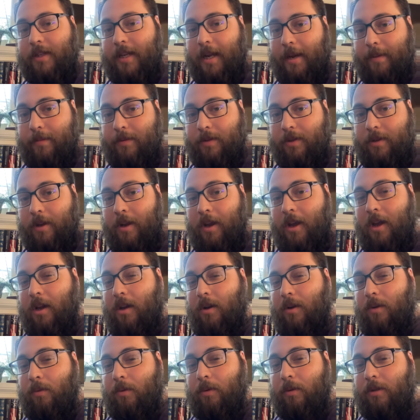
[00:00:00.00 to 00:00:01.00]
steps
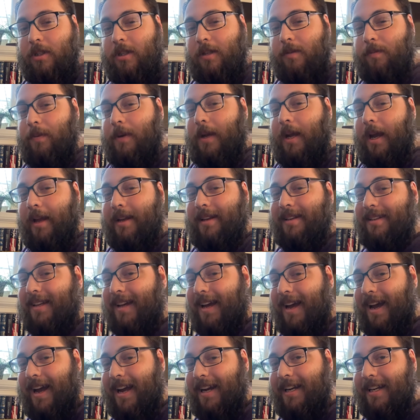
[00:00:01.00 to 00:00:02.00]
will just be a
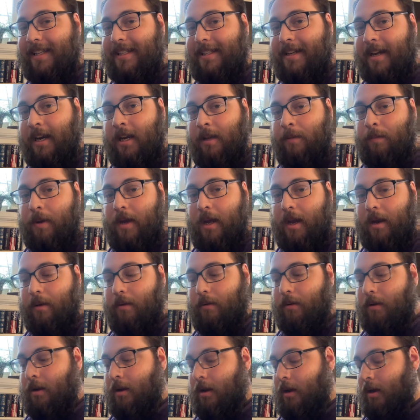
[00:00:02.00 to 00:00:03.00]
tiny, tiny
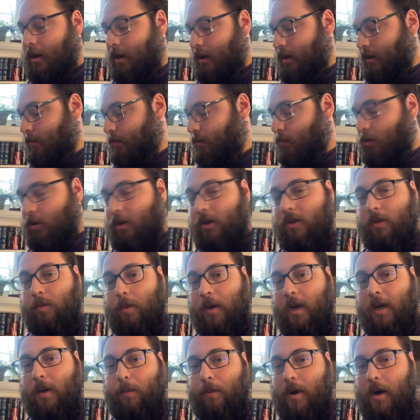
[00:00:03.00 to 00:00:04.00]
bit more
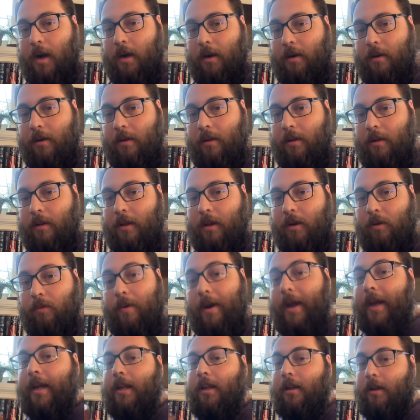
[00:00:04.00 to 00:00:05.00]
spread apart than
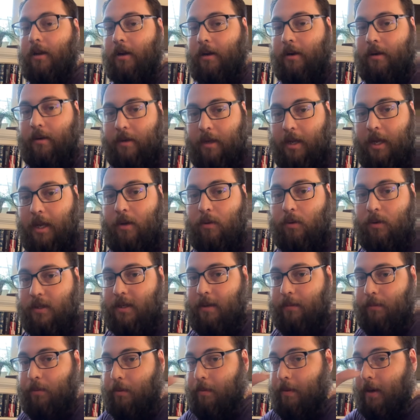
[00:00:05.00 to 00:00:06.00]
regular equal
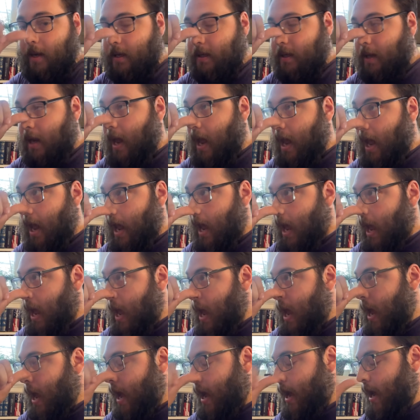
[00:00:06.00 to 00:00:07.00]
temperament.
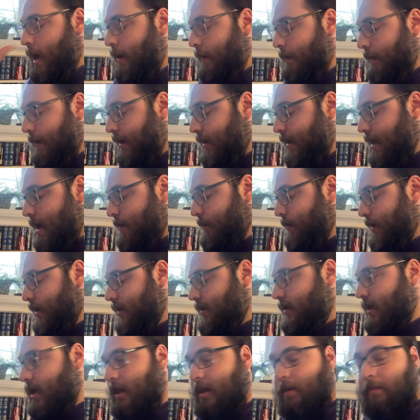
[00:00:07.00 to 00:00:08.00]
And that
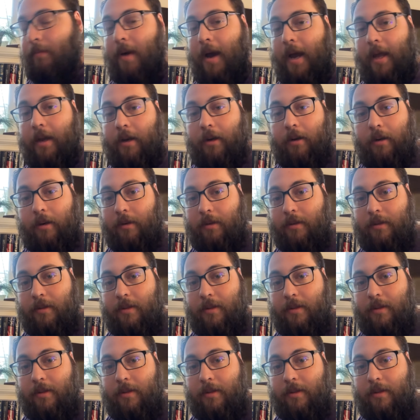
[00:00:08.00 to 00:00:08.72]
means that the minor